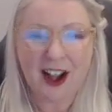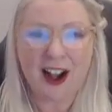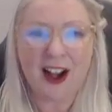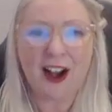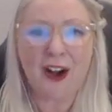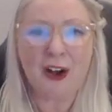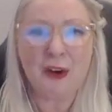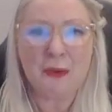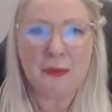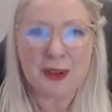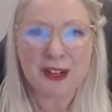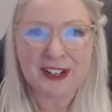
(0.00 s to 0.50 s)

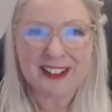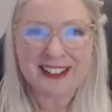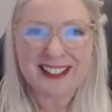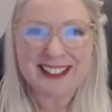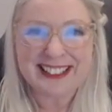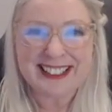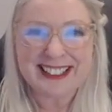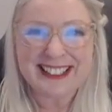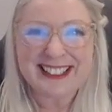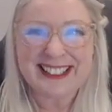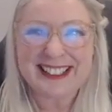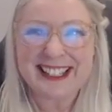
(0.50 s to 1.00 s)
oh my
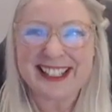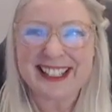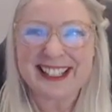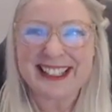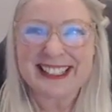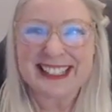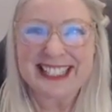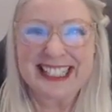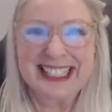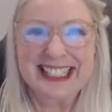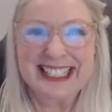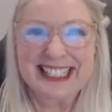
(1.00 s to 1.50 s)
goodness, like
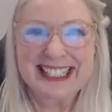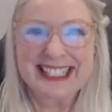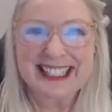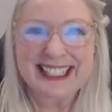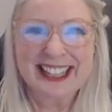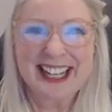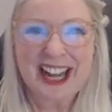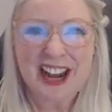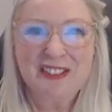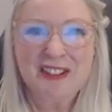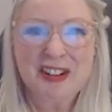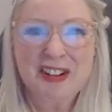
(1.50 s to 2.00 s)
let's look
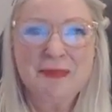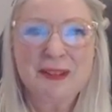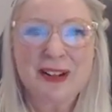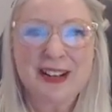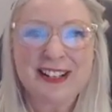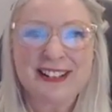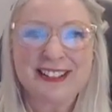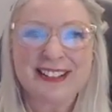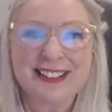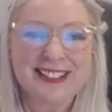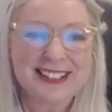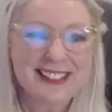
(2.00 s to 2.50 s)
at
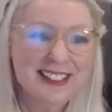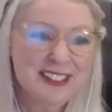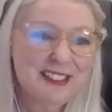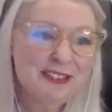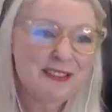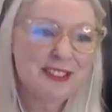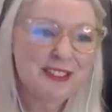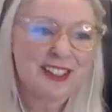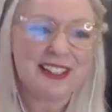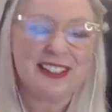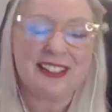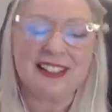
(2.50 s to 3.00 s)
everybody that's
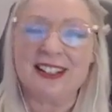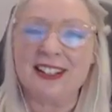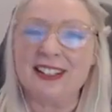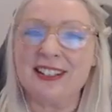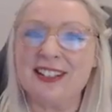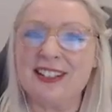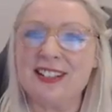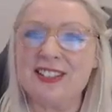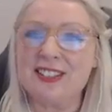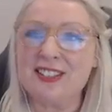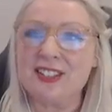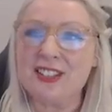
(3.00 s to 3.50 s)
different, and
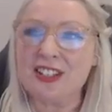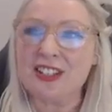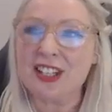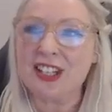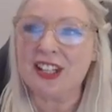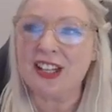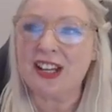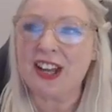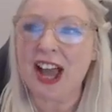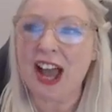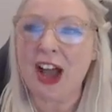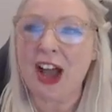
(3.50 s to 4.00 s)
let's look
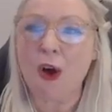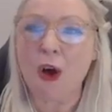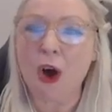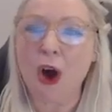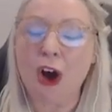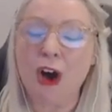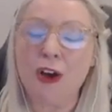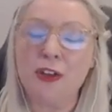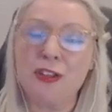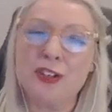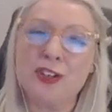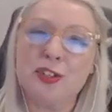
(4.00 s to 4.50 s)
at how
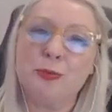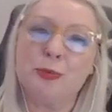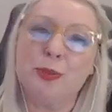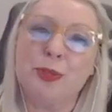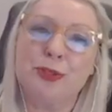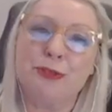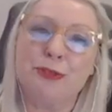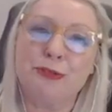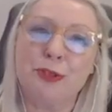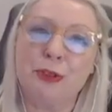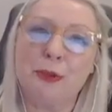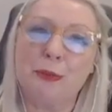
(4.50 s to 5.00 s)
all these
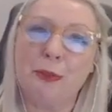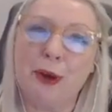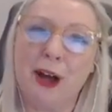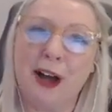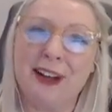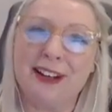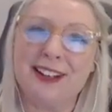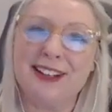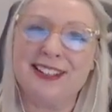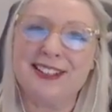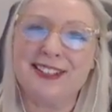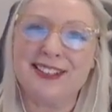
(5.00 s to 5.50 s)
beautiful
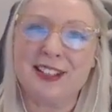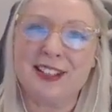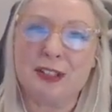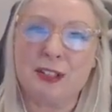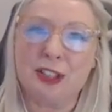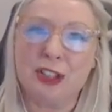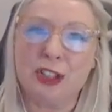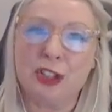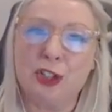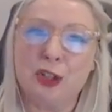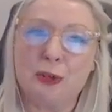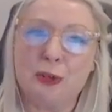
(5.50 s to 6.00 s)
bodies and
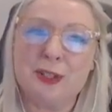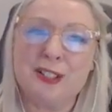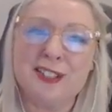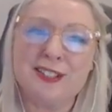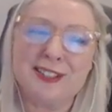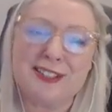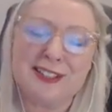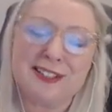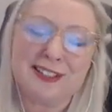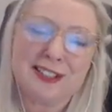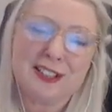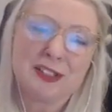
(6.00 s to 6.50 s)
humans
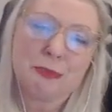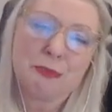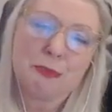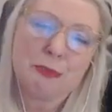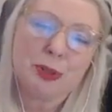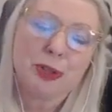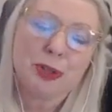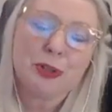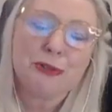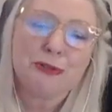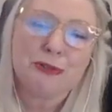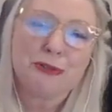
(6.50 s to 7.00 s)
and these
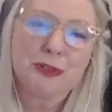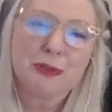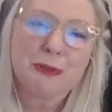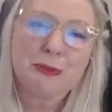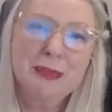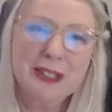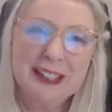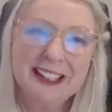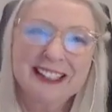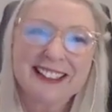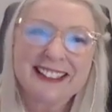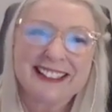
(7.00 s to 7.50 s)
beautiful
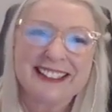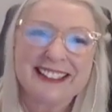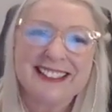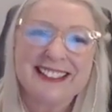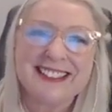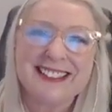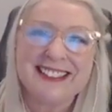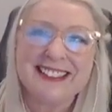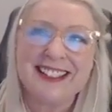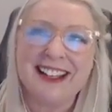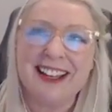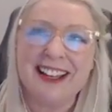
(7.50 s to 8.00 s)
beings
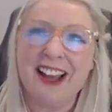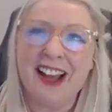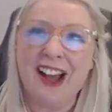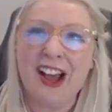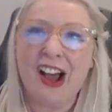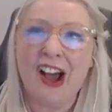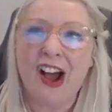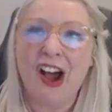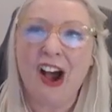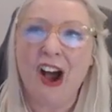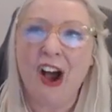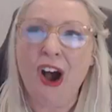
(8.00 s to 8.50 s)

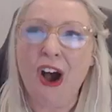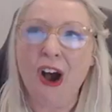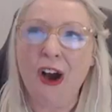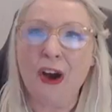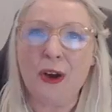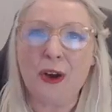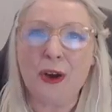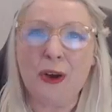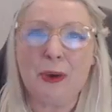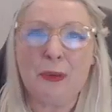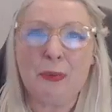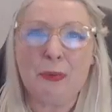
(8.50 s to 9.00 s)

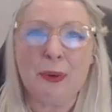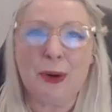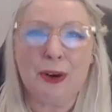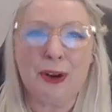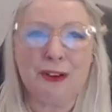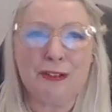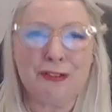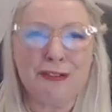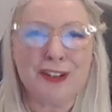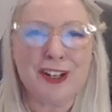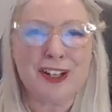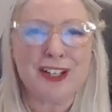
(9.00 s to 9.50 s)
are
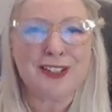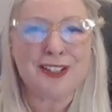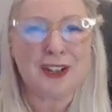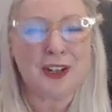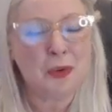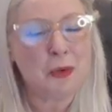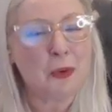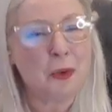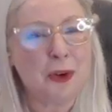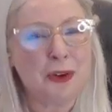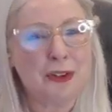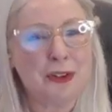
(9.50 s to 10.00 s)
perfect
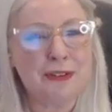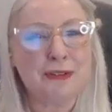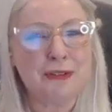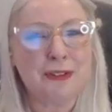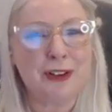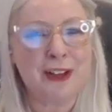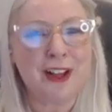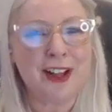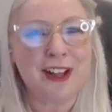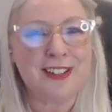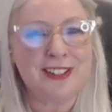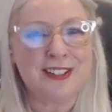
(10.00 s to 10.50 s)
and
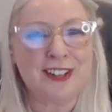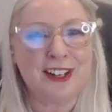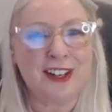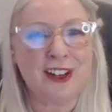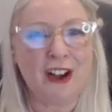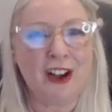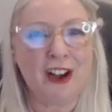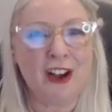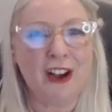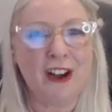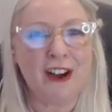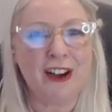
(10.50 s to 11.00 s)
wonderful as they
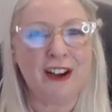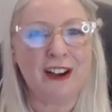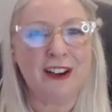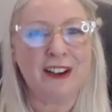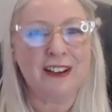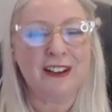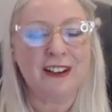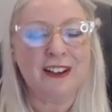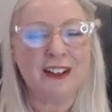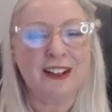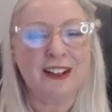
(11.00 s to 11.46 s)
are.